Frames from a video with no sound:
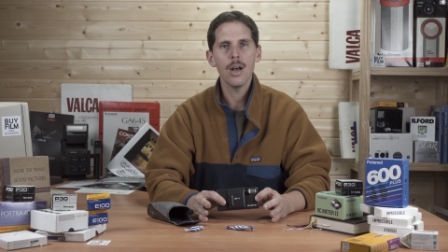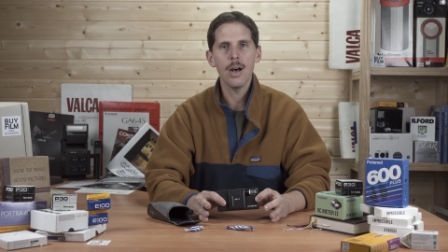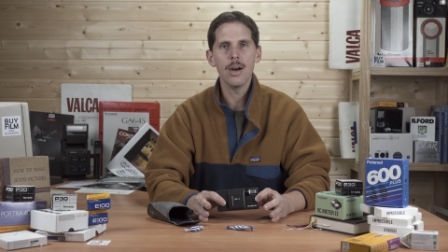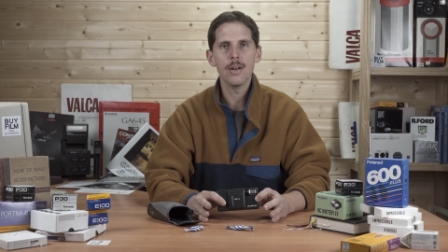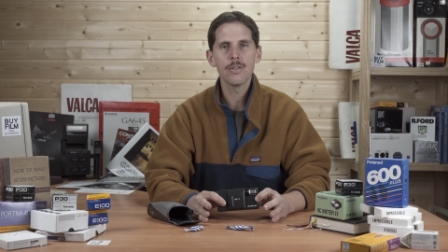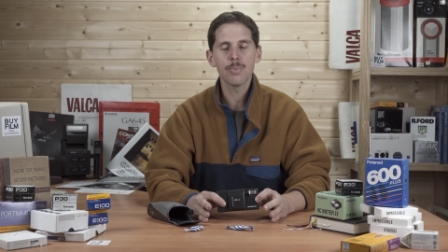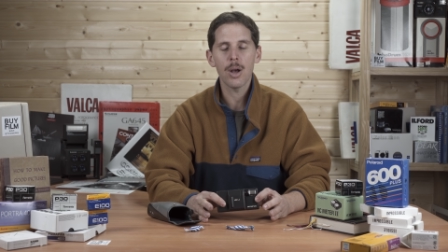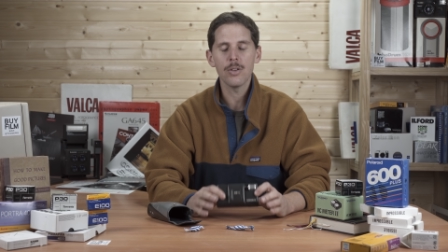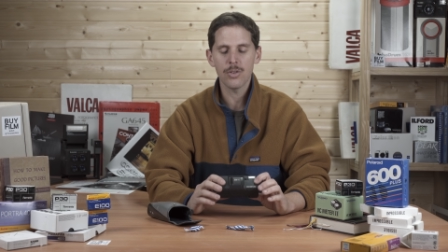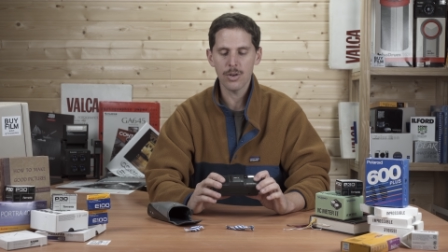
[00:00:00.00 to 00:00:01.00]
a
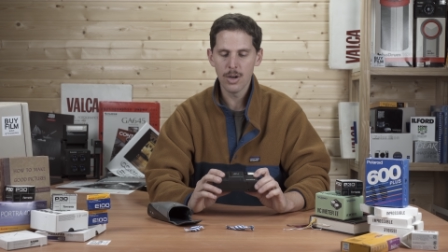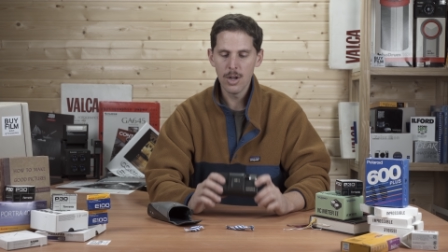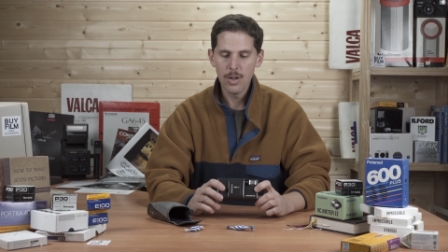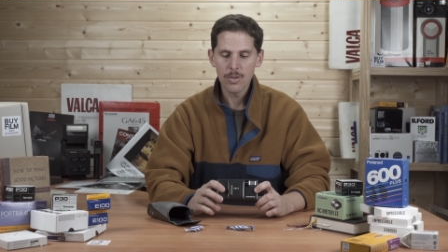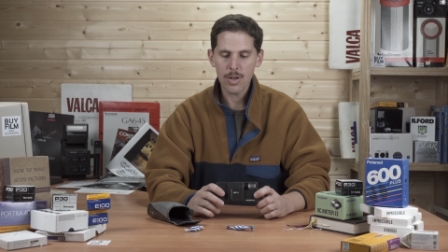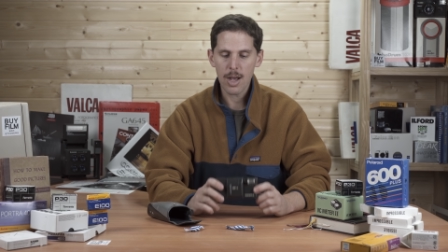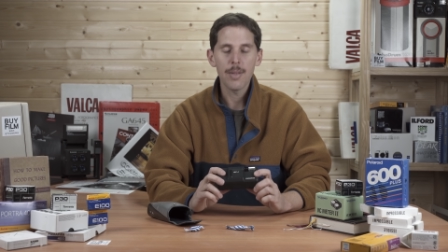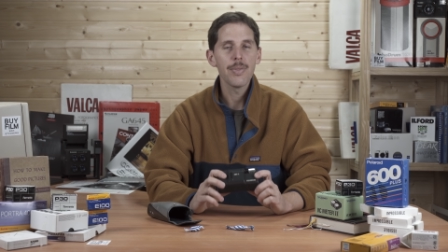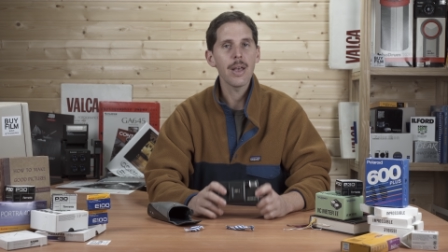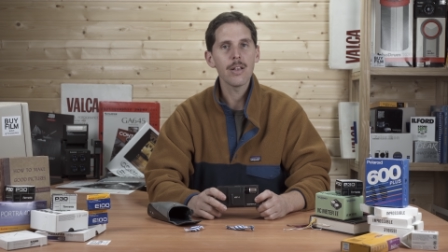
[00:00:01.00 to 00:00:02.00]
sponsor. So yeah,
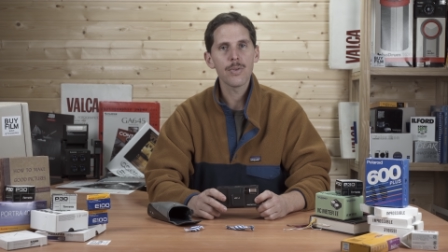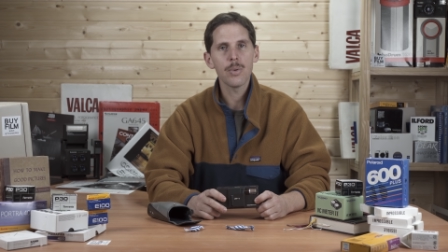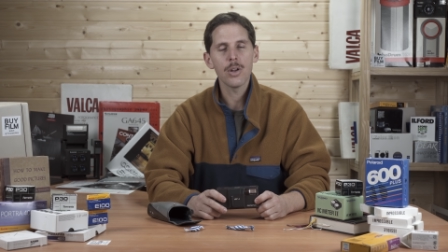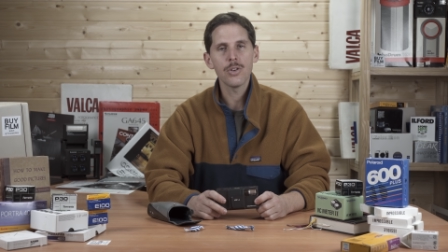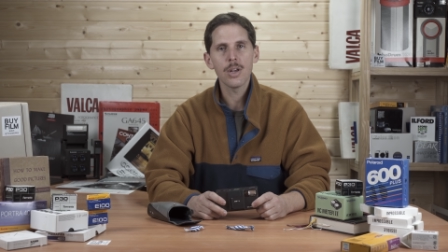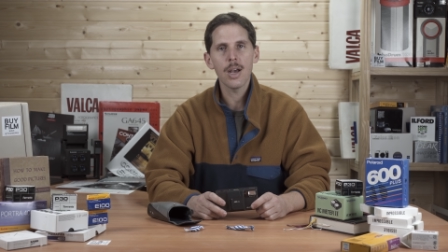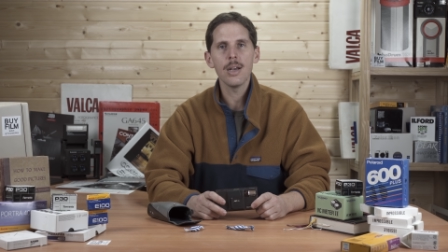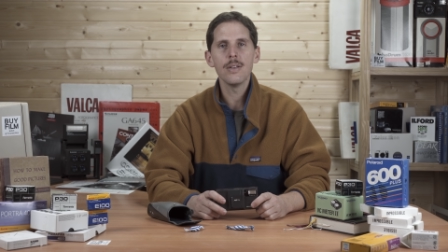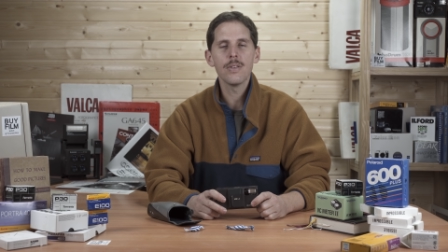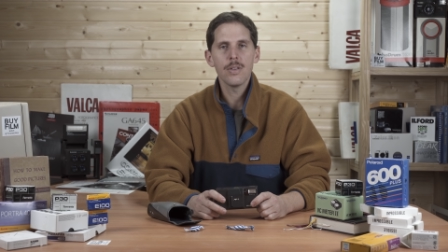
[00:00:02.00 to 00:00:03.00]
thanks for watching,
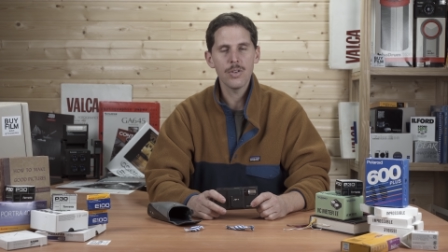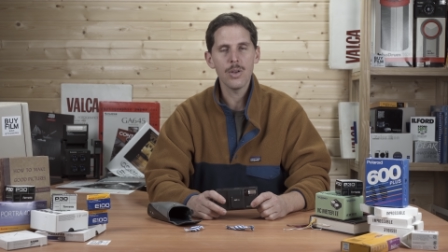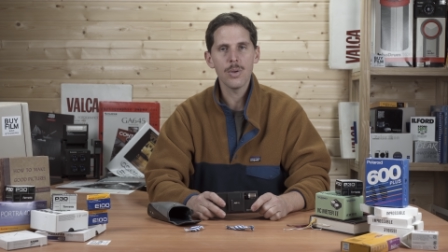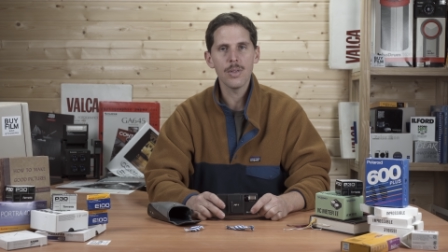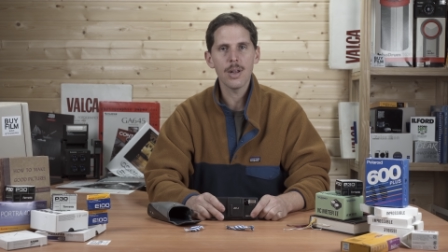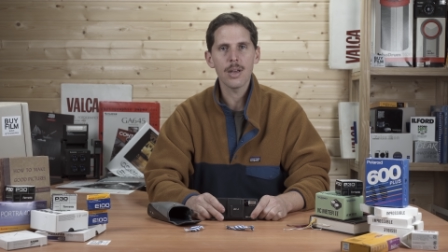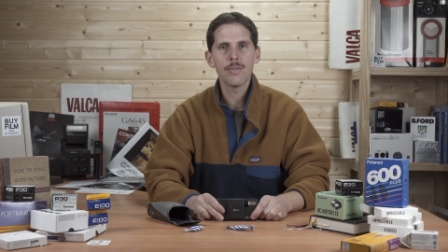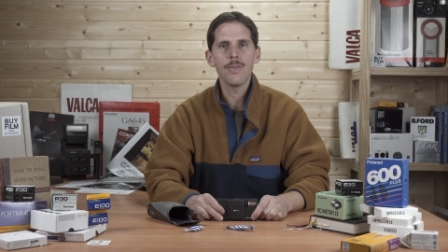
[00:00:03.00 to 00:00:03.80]
guys. See you in the next